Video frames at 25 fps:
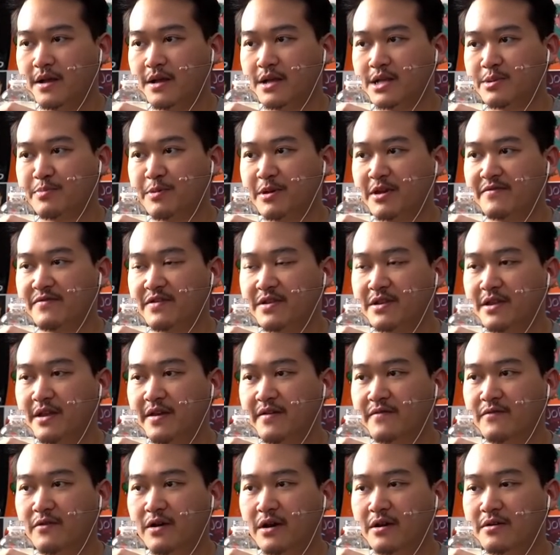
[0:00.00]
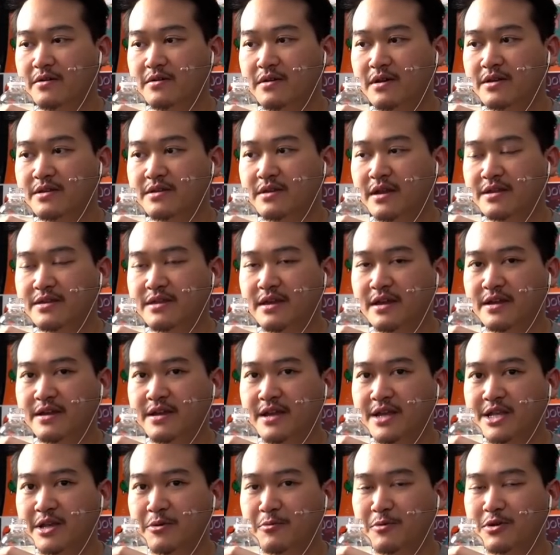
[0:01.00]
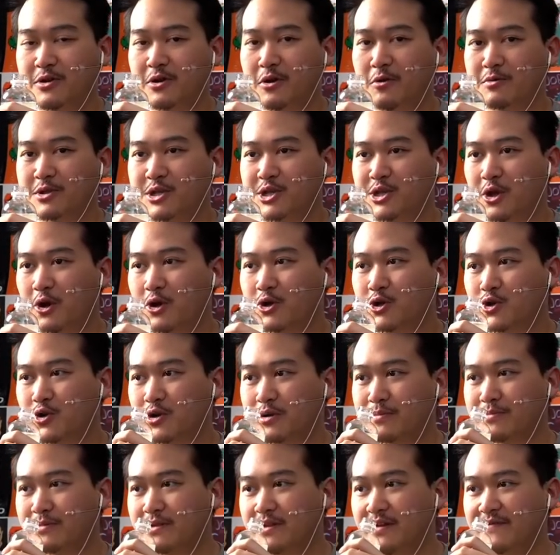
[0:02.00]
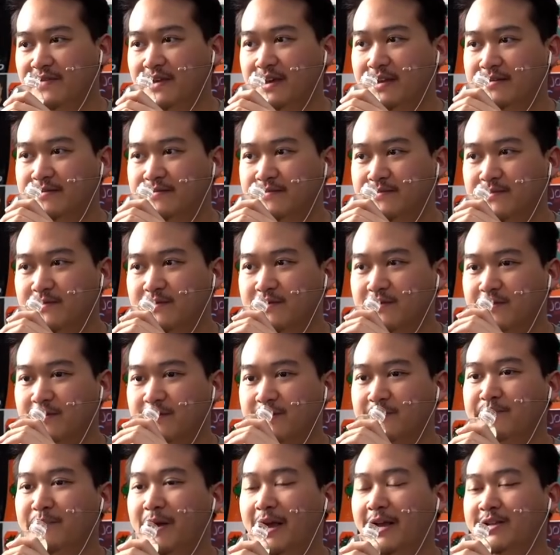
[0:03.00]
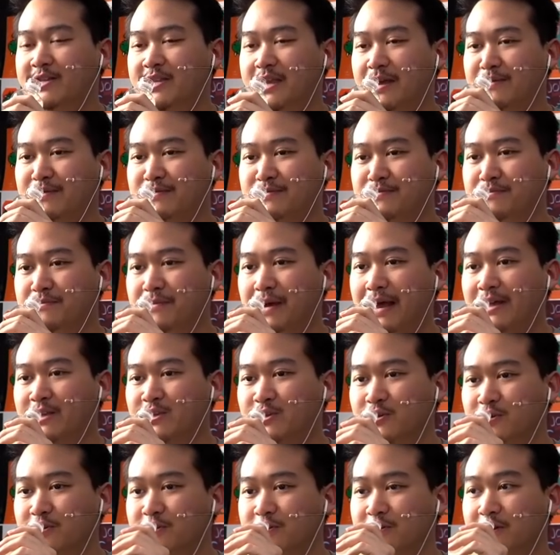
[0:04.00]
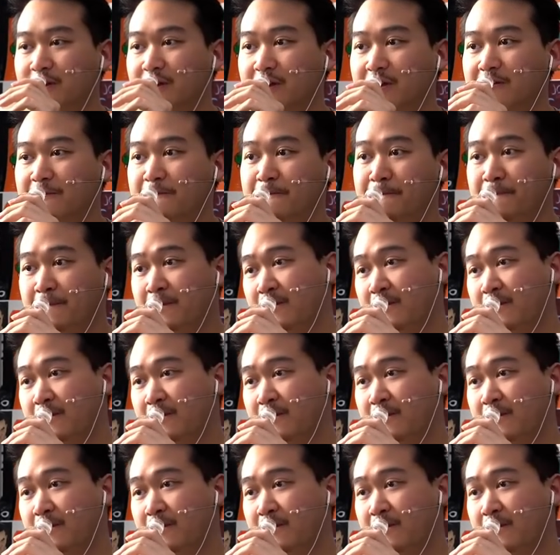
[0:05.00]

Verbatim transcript: Speak of the devil, I guess I would go with Starscream. Love that backstabbing bastard, and